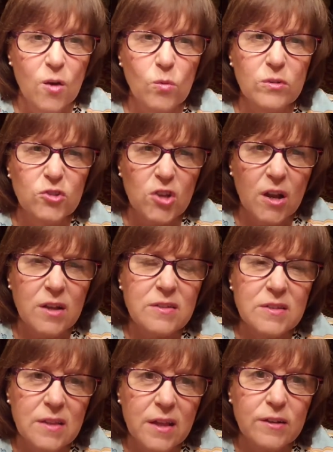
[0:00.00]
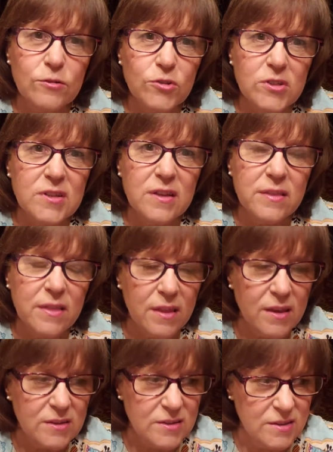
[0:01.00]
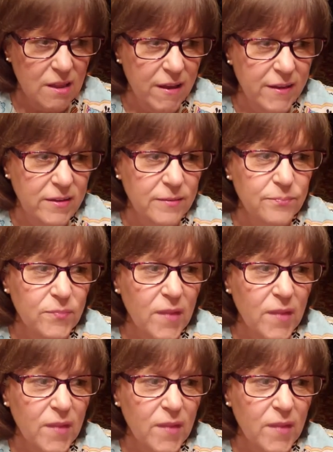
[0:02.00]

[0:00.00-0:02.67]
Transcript: Well, John's letters said things like,